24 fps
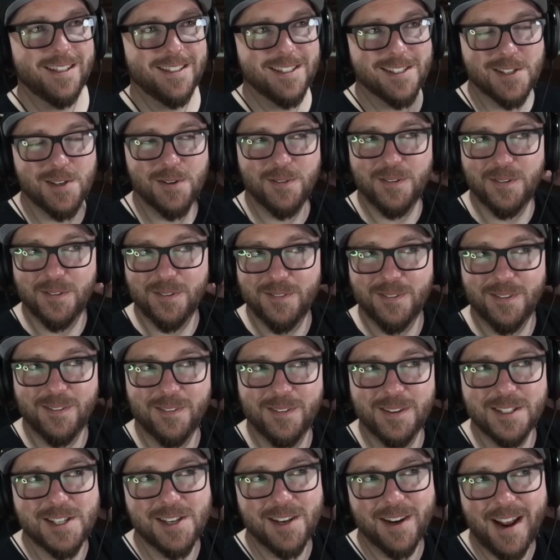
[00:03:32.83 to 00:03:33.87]
So
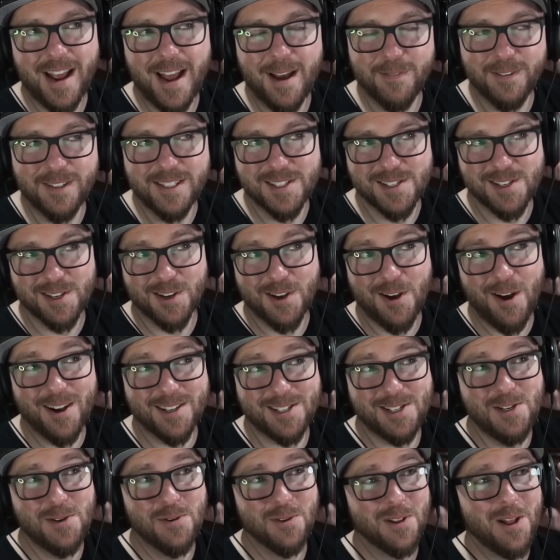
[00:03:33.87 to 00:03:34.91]
what's going to happen is it's going to
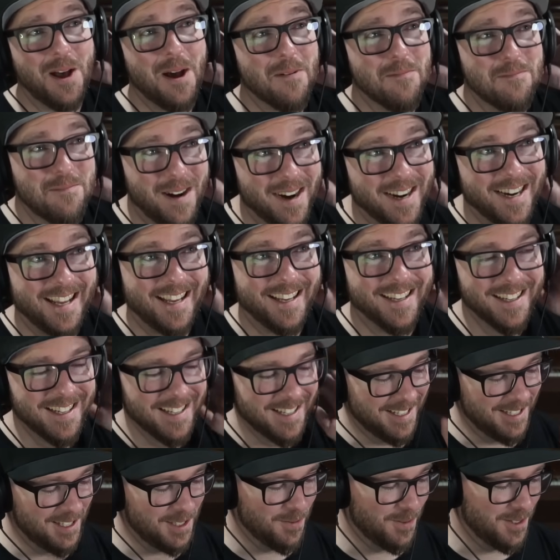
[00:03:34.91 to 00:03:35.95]
cost you a lot of money
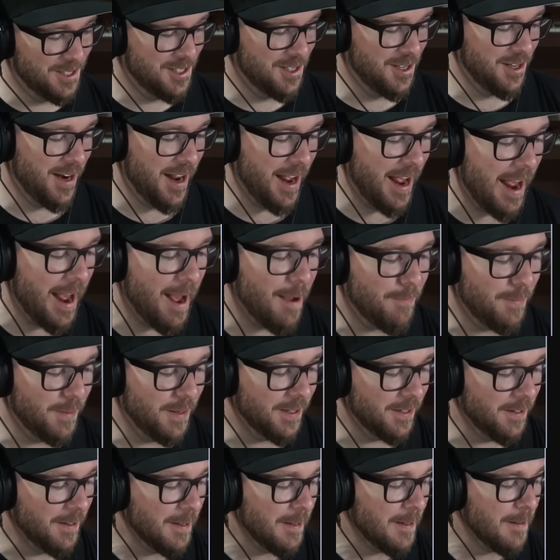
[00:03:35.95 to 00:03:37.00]
is what's going to
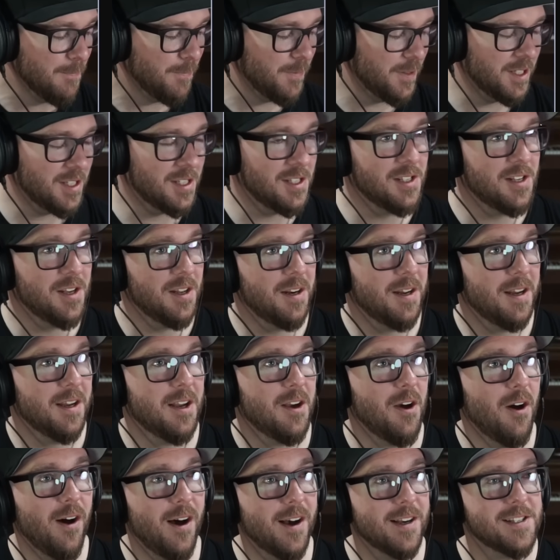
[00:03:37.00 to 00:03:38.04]
happen. This is going to
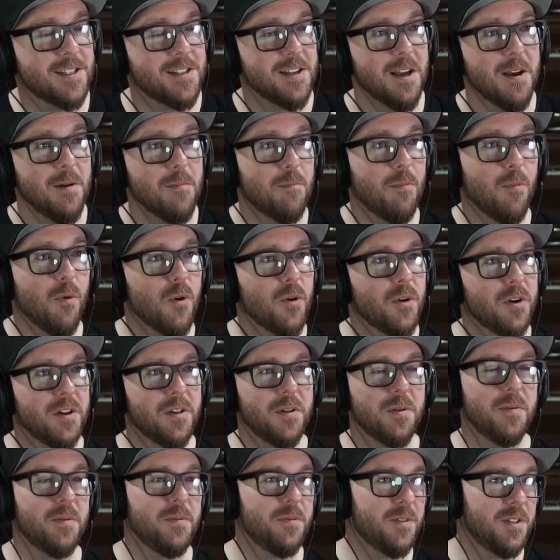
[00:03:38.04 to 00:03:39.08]
cost more to
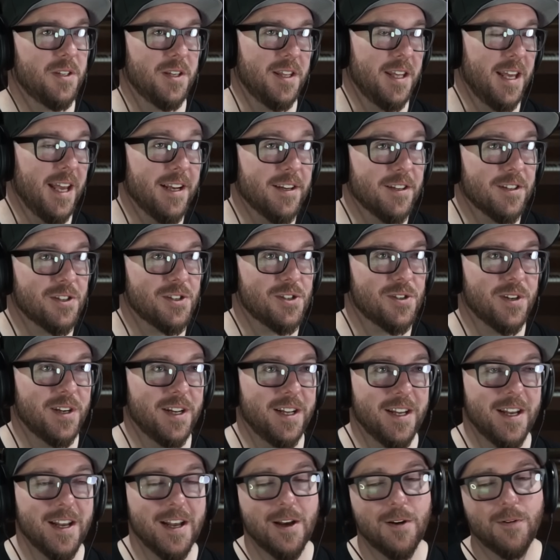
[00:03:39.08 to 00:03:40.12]
the
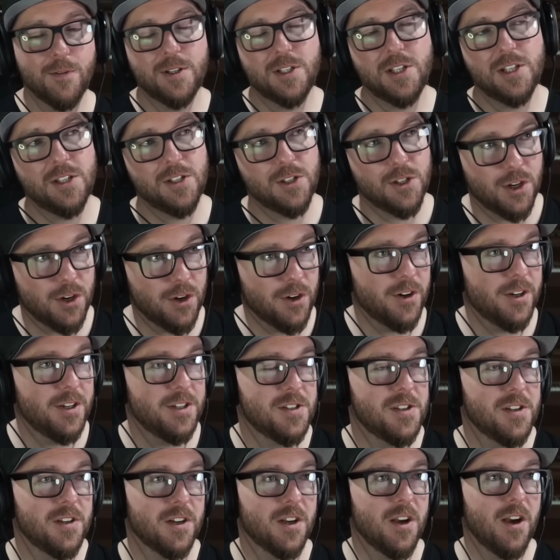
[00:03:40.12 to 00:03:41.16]
industry, which in turn
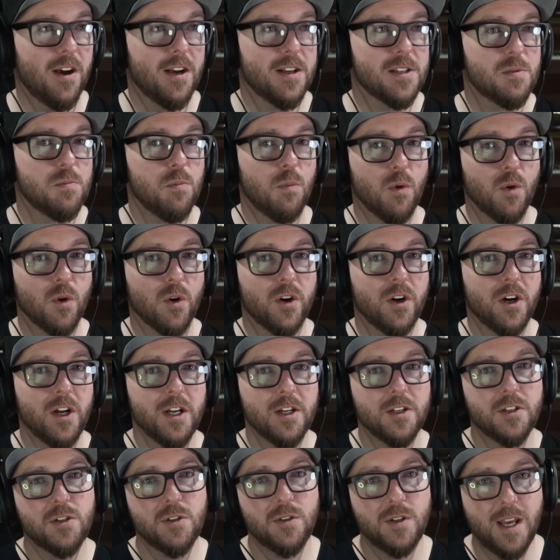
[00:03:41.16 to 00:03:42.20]
is going to cost more
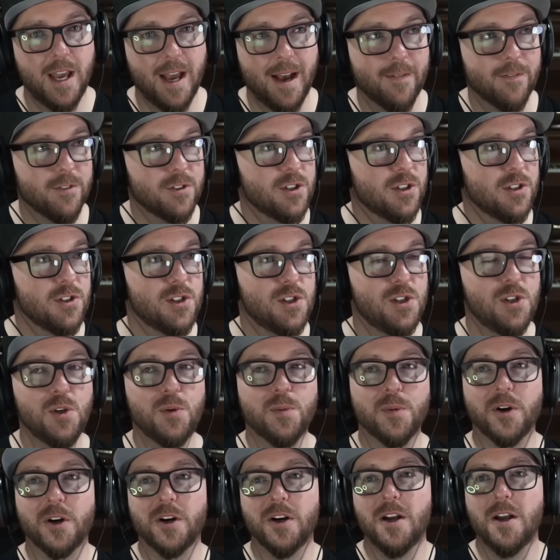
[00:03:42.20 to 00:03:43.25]
to the average
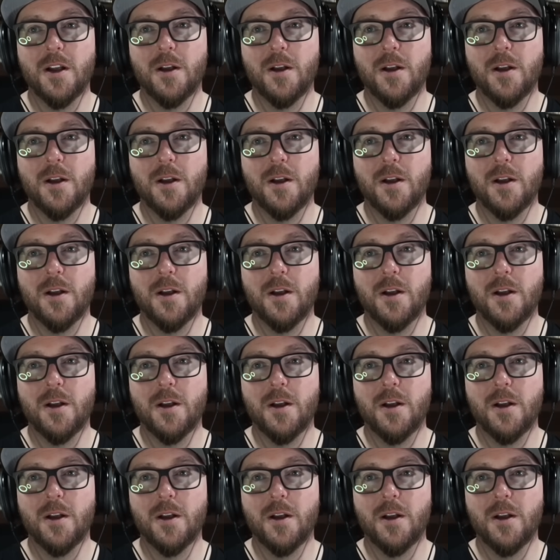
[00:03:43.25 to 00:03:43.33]
consumer.